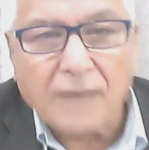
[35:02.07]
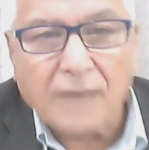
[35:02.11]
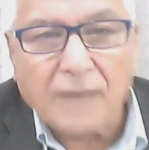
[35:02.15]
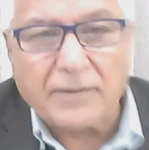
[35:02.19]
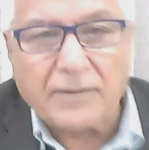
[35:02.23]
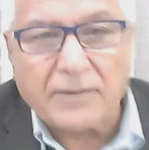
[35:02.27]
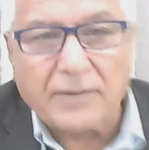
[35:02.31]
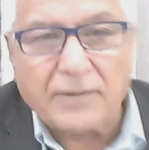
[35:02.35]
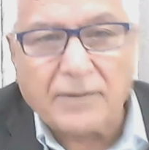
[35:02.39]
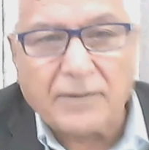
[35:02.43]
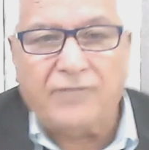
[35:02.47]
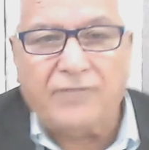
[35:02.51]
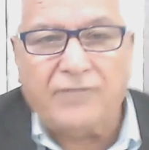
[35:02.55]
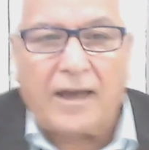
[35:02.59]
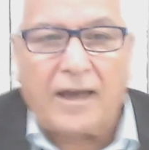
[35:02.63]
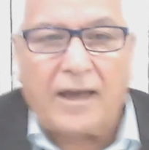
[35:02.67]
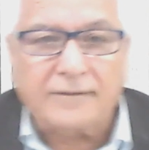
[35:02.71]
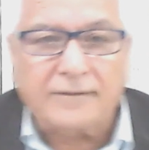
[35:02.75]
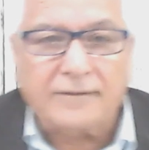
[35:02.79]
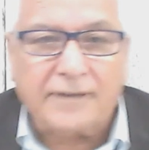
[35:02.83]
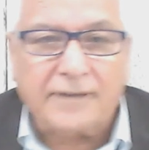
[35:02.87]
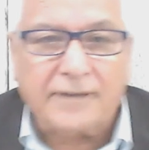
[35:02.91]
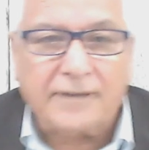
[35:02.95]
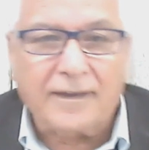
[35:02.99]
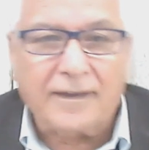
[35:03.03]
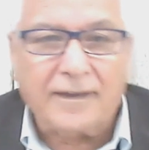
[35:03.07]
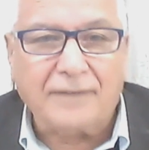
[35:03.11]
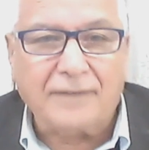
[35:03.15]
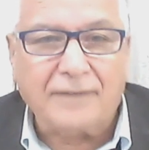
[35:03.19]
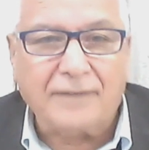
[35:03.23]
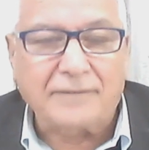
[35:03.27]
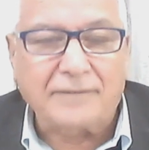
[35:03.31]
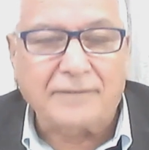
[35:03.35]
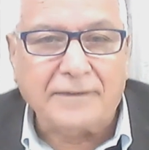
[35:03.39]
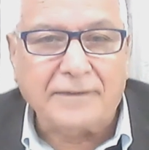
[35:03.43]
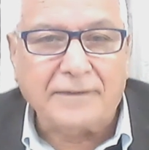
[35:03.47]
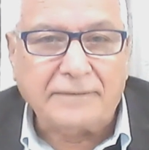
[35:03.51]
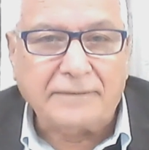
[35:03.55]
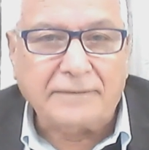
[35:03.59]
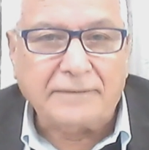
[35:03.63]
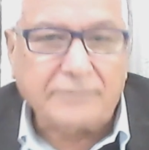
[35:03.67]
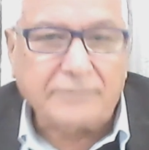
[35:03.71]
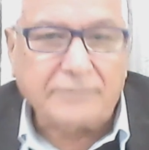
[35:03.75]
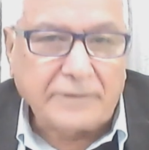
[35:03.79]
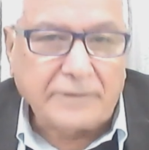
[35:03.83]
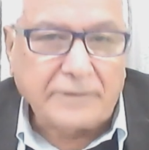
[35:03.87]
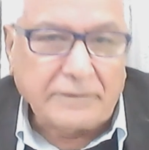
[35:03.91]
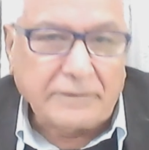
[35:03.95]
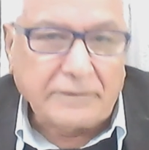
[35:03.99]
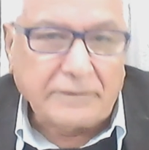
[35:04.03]
believe that
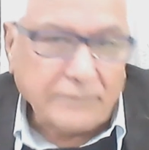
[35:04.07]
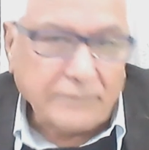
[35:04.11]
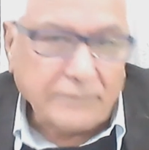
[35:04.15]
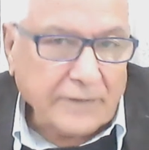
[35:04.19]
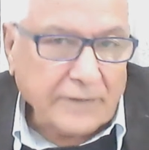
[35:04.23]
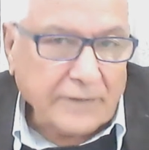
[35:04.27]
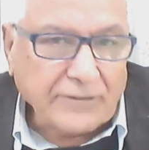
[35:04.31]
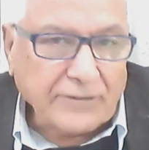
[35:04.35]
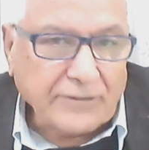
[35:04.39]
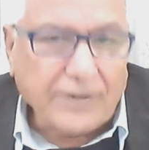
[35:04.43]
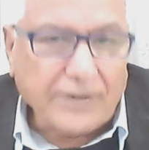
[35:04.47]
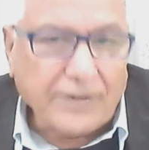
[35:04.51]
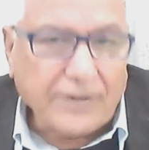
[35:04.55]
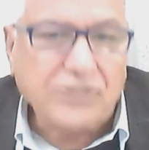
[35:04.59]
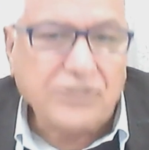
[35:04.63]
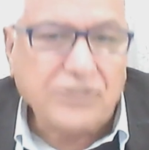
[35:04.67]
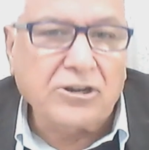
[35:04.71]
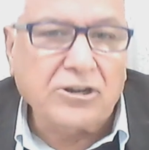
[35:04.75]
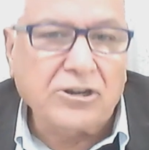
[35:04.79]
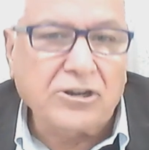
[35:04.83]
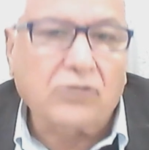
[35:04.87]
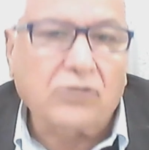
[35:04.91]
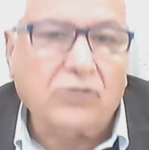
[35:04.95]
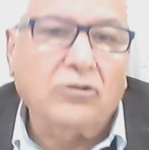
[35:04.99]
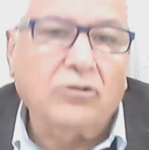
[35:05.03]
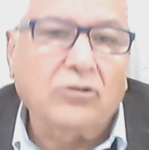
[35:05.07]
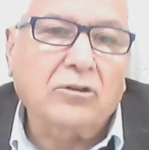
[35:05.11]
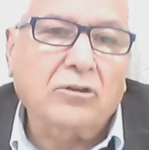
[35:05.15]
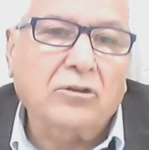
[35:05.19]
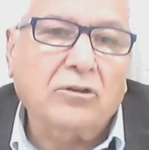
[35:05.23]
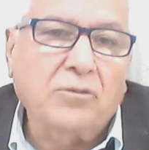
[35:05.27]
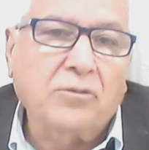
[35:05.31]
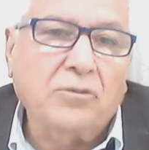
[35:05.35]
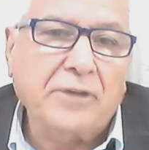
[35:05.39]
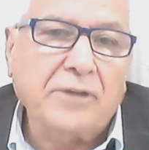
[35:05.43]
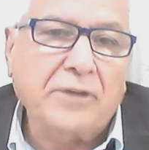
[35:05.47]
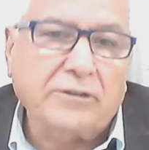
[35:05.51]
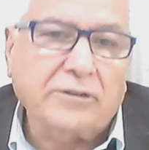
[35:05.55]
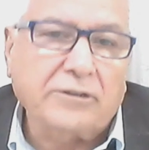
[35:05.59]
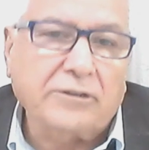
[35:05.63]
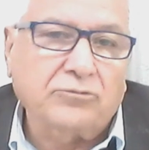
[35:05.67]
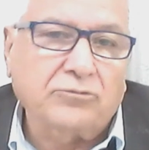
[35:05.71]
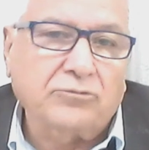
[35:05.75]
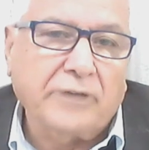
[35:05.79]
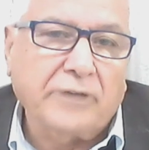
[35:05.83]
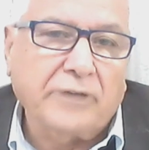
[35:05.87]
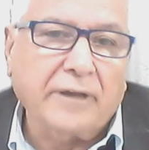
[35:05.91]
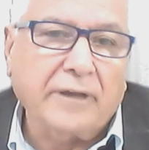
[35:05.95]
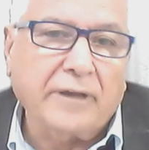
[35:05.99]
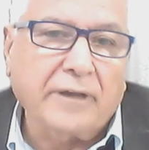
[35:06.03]
the international community
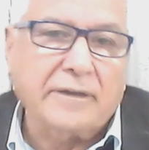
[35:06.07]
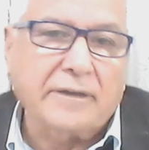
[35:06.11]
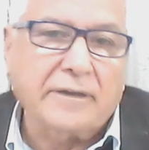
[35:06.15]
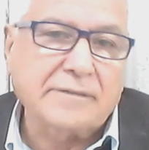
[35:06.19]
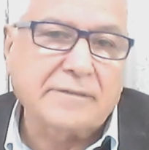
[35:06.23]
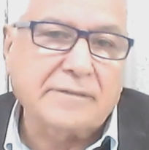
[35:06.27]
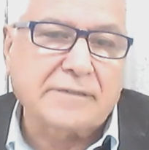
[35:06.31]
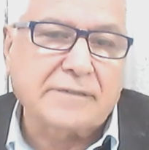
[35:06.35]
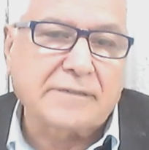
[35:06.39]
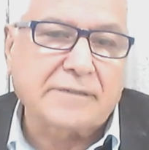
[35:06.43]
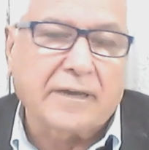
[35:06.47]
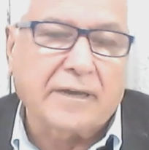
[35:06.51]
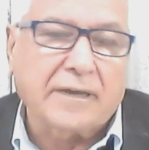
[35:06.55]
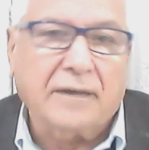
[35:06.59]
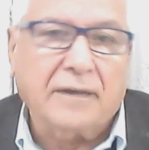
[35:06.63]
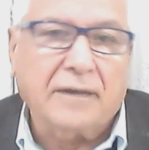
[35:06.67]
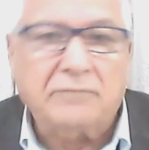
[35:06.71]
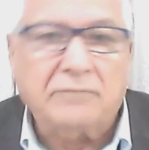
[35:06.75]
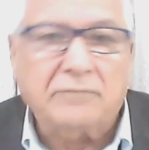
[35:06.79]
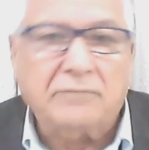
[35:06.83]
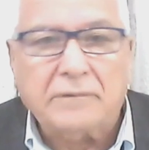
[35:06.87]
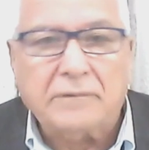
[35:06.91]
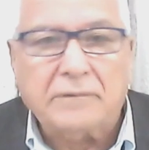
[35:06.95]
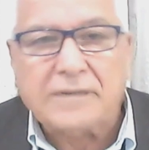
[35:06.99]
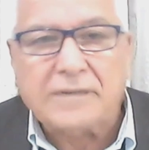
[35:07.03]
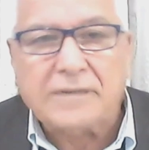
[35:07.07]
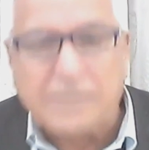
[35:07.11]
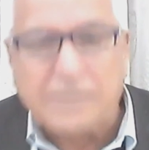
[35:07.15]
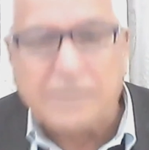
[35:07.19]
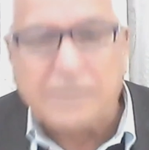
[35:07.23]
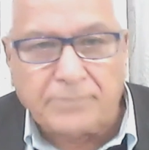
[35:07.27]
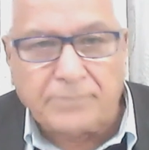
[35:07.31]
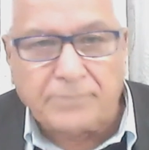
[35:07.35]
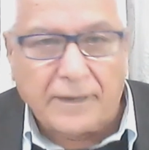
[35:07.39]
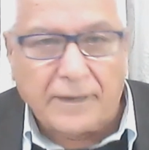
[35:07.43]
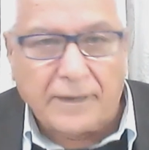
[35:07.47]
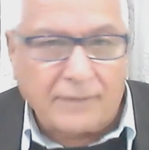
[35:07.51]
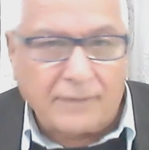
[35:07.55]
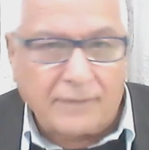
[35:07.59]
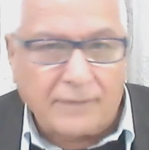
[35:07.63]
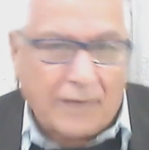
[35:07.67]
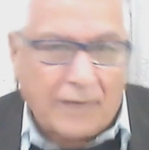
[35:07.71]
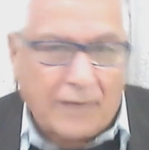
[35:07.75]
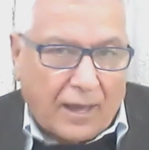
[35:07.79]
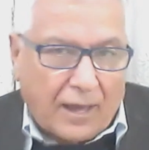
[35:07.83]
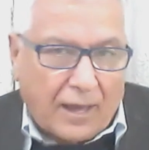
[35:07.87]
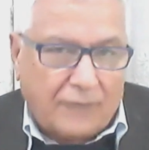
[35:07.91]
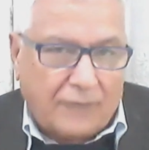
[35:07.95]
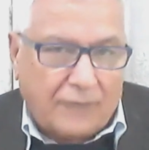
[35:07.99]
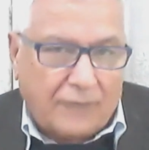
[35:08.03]
today is accepting
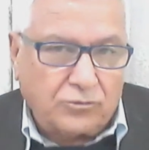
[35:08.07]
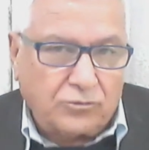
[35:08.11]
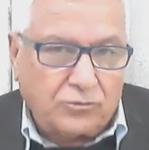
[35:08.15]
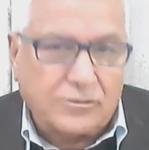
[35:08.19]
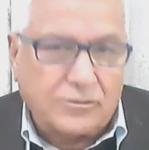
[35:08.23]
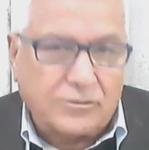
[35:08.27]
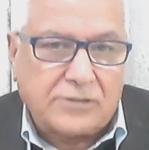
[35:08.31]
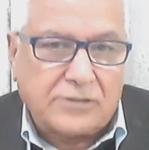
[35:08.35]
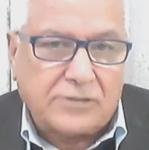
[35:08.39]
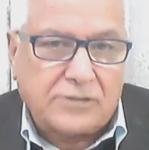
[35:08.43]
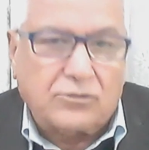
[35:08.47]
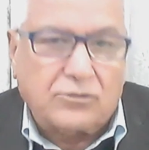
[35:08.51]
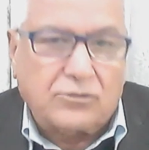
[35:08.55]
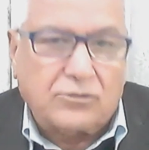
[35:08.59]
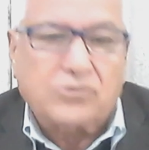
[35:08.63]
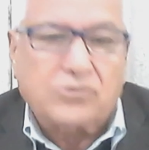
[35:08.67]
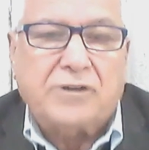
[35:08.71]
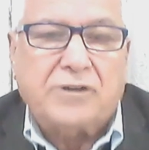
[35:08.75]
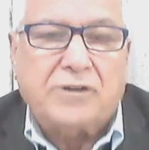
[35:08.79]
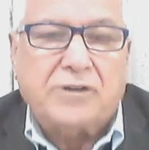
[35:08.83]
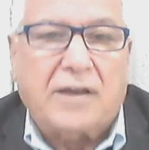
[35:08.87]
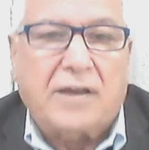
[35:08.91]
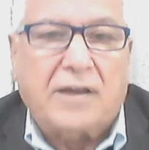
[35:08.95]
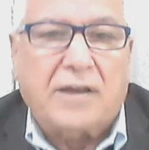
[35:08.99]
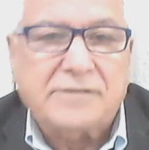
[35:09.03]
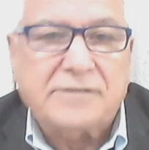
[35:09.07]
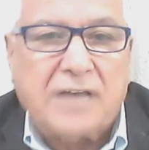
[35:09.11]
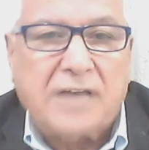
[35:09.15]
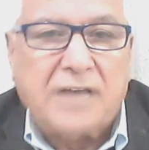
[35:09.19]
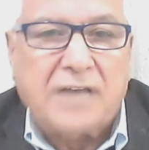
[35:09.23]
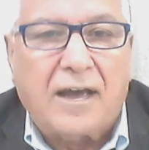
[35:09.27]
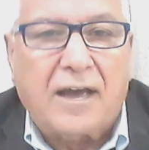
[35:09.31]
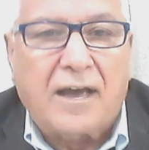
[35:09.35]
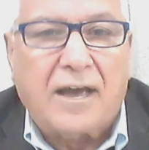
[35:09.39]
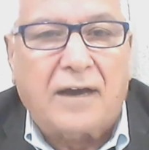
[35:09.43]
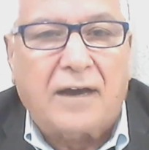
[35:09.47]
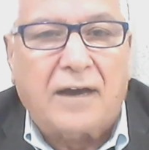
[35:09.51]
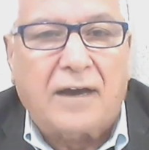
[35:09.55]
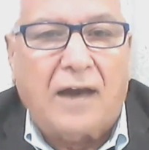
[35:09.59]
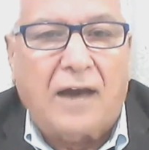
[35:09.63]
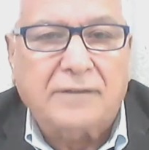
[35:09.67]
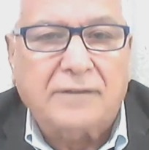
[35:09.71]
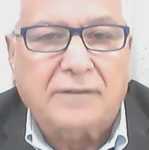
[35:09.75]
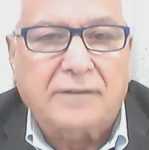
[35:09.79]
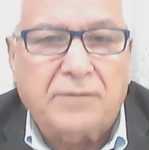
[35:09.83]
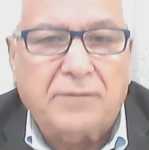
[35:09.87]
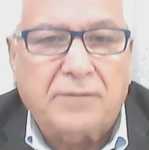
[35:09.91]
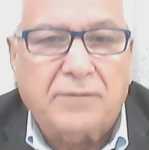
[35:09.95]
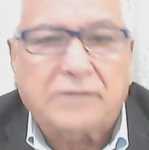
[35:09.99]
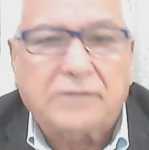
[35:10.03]
the two-state solution as the
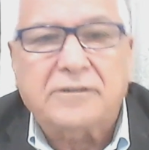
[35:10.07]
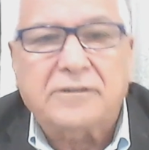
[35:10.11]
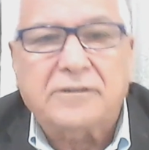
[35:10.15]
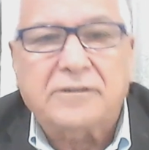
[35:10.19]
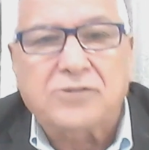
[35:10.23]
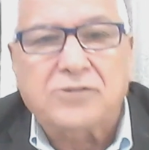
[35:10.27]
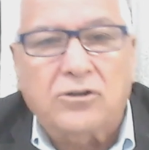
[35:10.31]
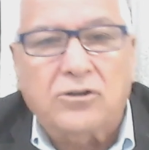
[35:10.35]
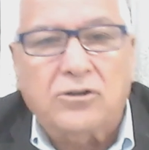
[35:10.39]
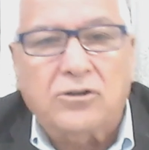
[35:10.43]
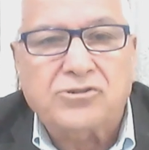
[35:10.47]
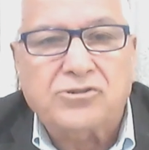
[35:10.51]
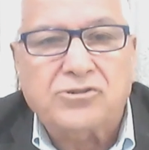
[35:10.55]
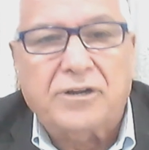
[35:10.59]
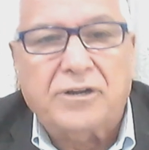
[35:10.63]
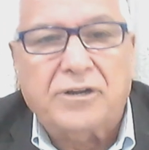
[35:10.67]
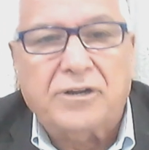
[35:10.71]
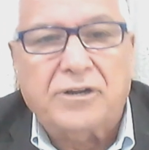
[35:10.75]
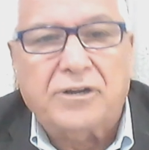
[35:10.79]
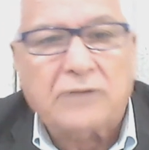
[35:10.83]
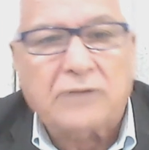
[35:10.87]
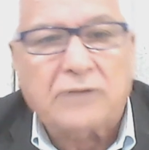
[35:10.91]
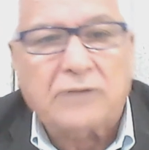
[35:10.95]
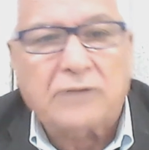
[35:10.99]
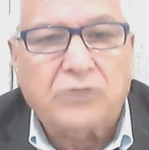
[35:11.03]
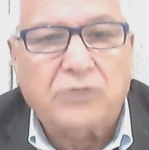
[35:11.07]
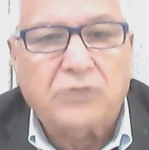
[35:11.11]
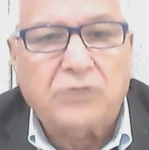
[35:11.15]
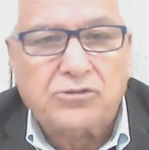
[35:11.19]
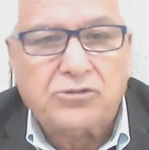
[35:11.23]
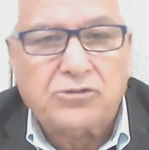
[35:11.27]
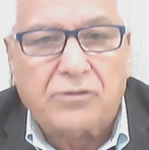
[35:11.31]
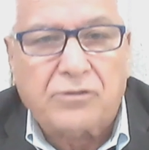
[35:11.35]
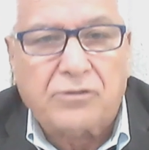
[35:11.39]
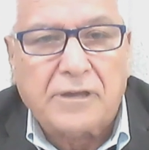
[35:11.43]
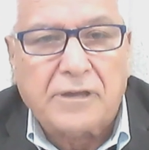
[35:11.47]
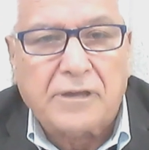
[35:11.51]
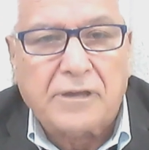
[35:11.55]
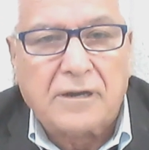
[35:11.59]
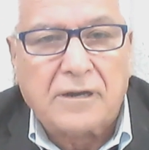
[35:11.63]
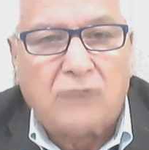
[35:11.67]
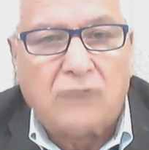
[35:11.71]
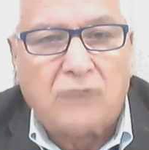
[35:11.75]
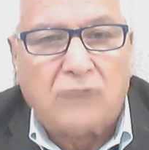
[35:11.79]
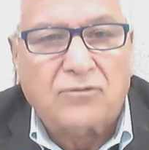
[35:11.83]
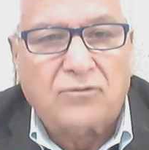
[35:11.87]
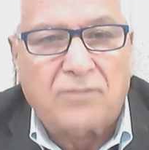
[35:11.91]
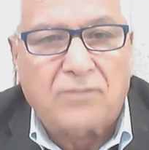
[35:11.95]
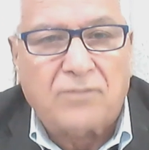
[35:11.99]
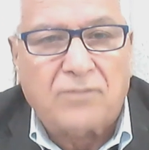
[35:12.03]
ultimate solution, but we should think
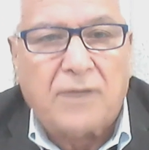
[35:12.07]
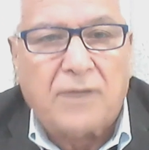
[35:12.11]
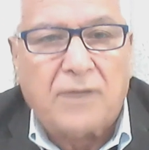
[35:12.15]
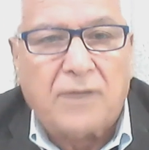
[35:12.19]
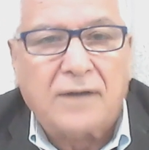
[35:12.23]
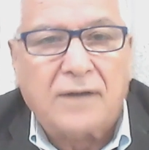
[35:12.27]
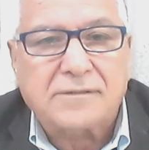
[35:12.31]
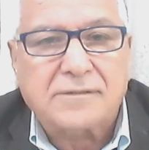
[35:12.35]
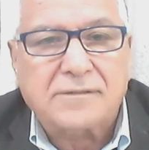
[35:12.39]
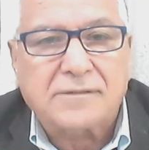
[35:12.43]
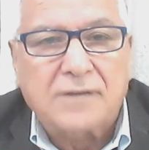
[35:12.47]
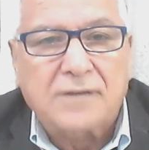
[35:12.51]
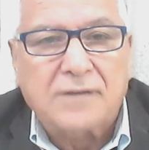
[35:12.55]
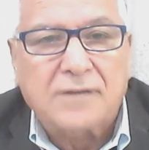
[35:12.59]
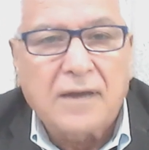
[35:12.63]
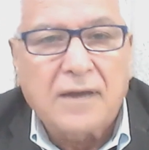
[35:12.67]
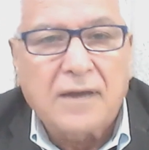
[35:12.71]
out of the box.